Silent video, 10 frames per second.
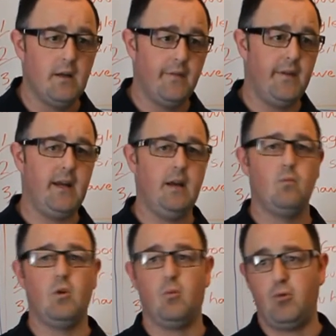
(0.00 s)
They
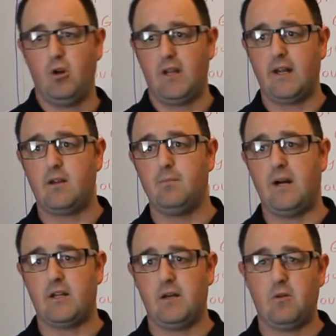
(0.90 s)
will put a link
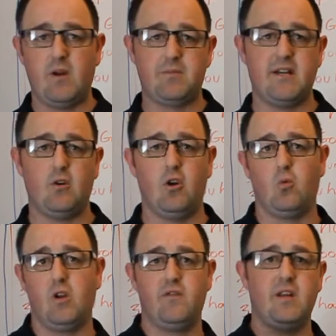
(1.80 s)
back to our website on
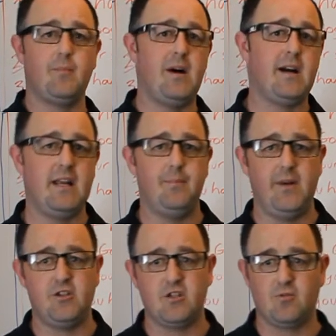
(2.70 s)
one of their back-end pages,